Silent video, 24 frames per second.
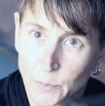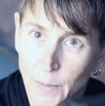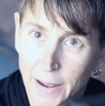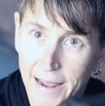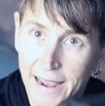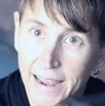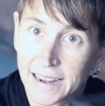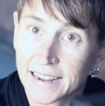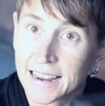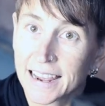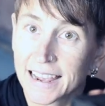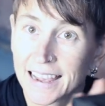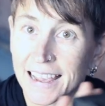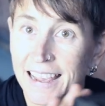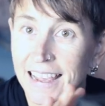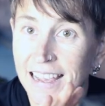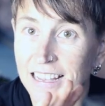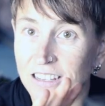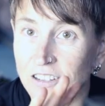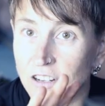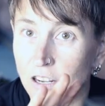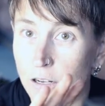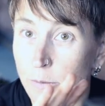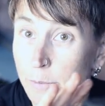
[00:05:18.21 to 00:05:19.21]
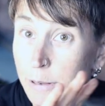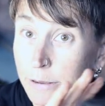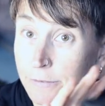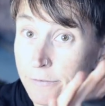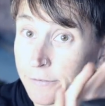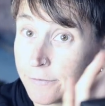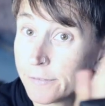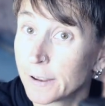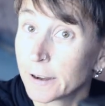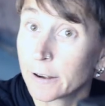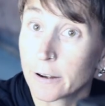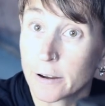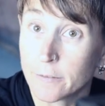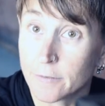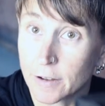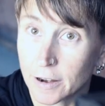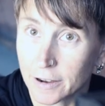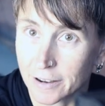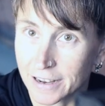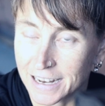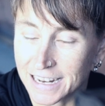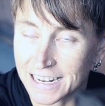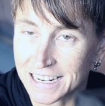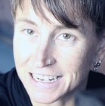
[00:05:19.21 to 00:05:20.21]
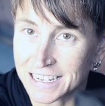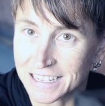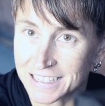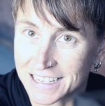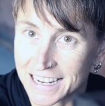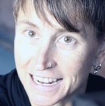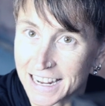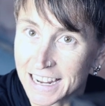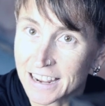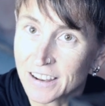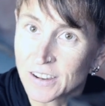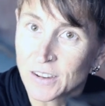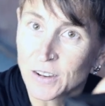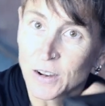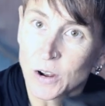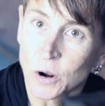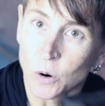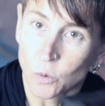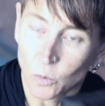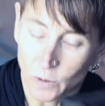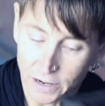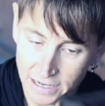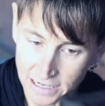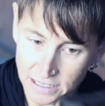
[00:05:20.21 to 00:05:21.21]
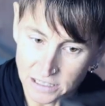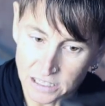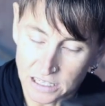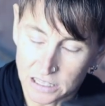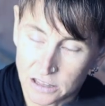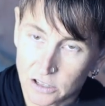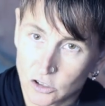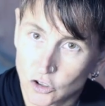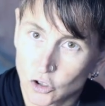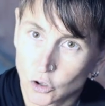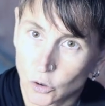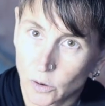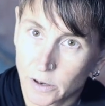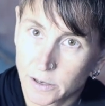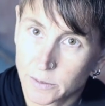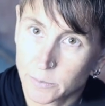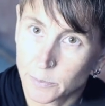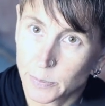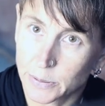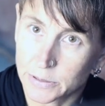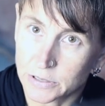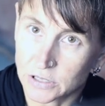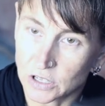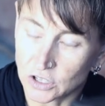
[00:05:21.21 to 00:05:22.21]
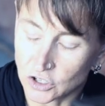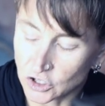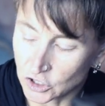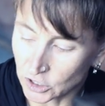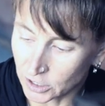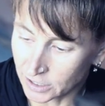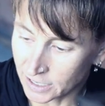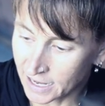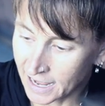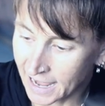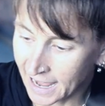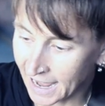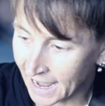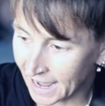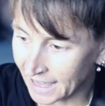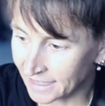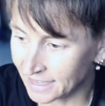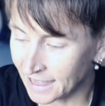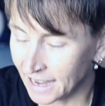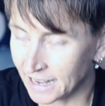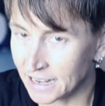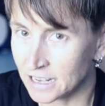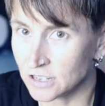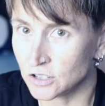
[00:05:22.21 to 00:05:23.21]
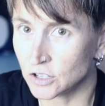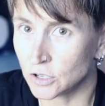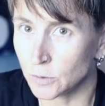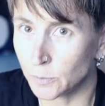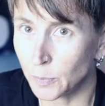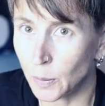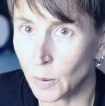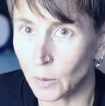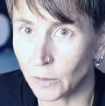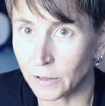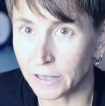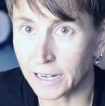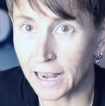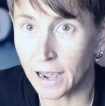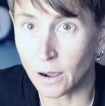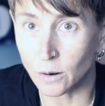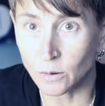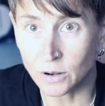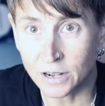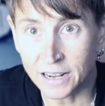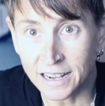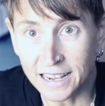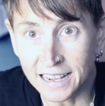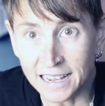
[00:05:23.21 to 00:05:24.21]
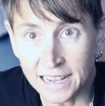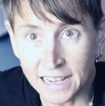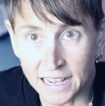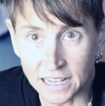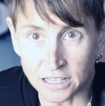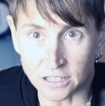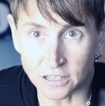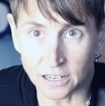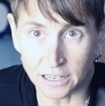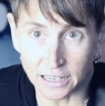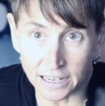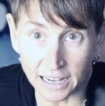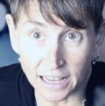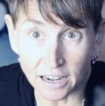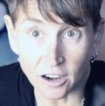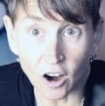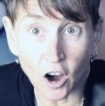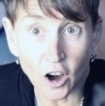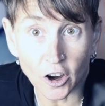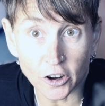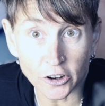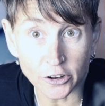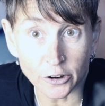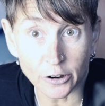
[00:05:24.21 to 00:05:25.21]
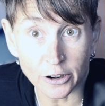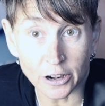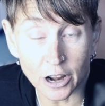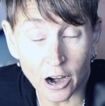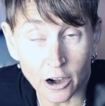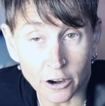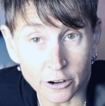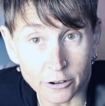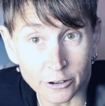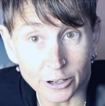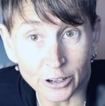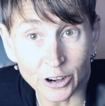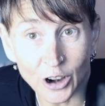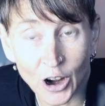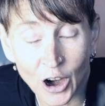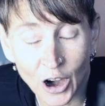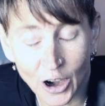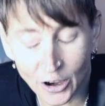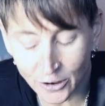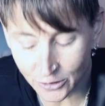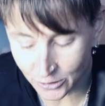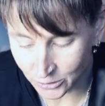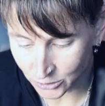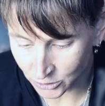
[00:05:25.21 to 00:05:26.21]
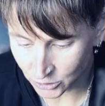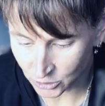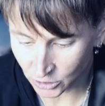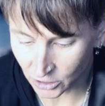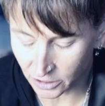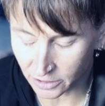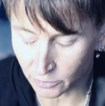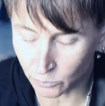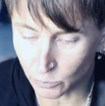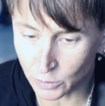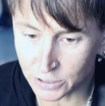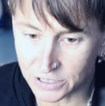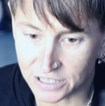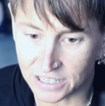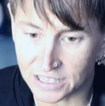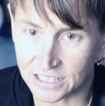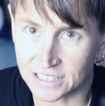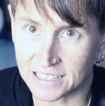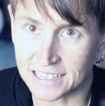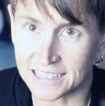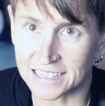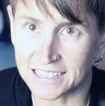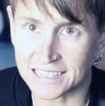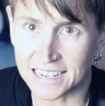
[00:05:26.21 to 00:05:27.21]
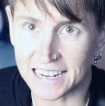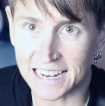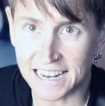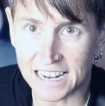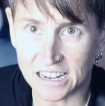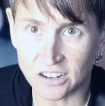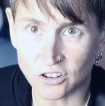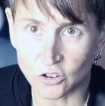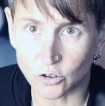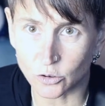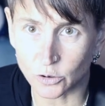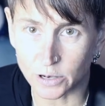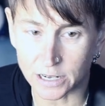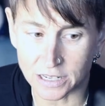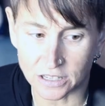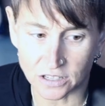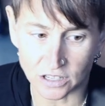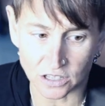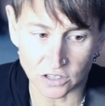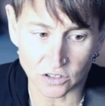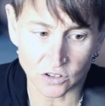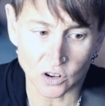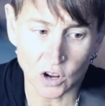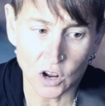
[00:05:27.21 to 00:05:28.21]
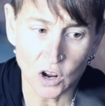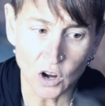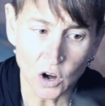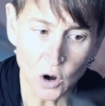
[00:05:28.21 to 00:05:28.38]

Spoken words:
band, it's gonna be very, very easy when it's in the shortened position, and then as you pull it out, it's gonna get harder and harder and harder, so the resistance increases.